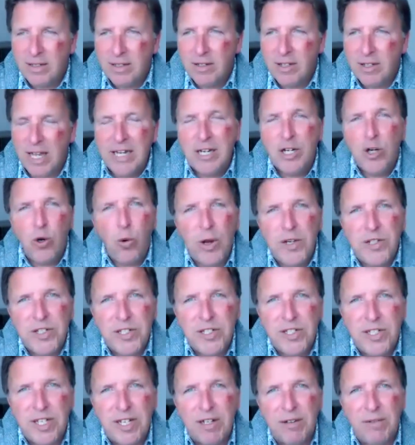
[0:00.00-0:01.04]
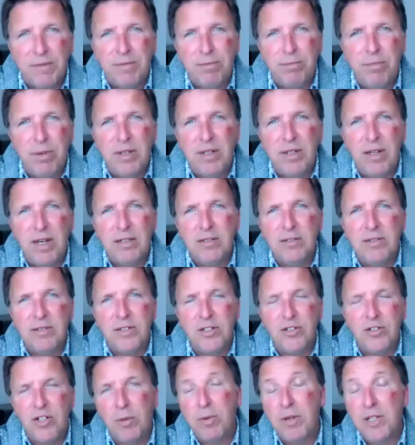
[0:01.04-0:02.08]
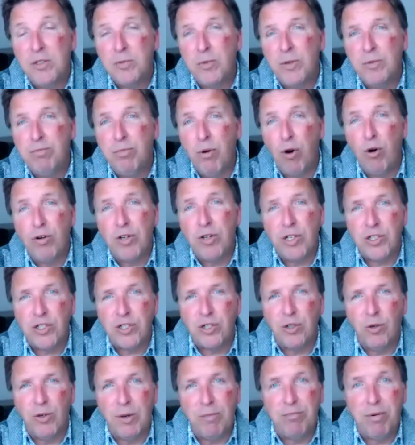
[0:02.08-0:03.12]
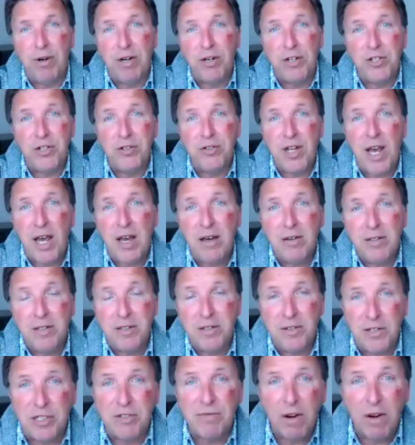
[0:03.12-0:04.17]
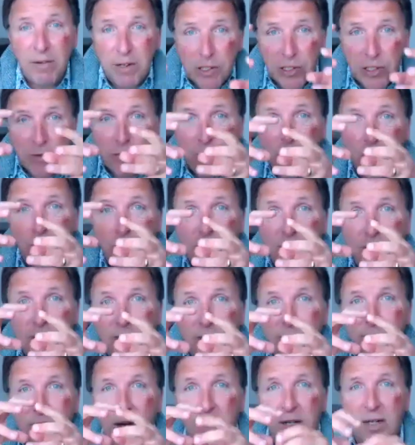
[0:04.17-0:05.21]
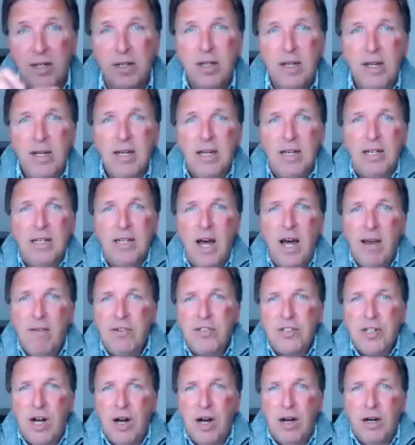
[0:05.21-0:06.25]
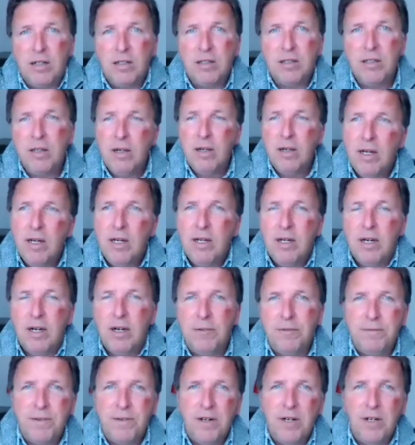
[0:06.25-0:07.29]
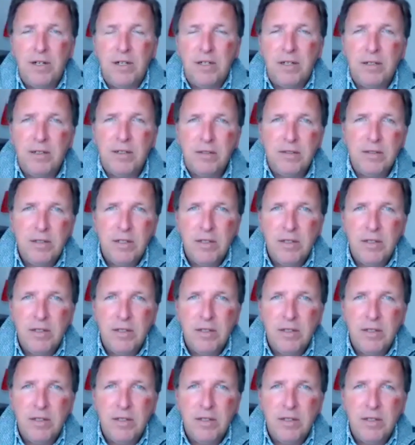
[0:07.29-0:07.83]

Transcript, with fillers: inquisitive uh, and the trouble is with boarding school it brings you down into this very small sort of kind of lifestyle of uh,